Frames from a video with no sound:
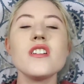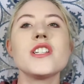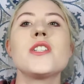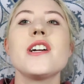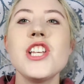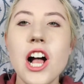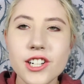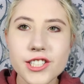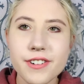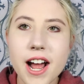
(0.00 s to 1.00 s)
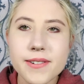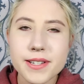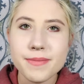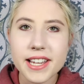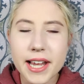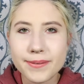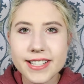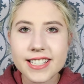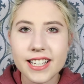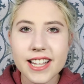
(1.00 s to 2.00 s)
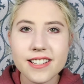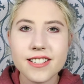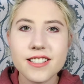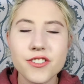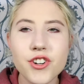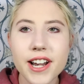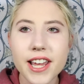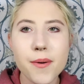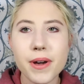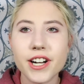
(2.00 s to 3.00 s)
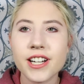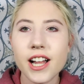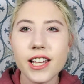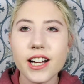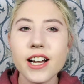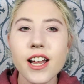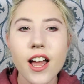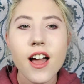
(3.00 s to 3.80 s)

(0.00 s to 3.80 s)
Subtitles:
So I toggled around with my camera settings trying to get better color.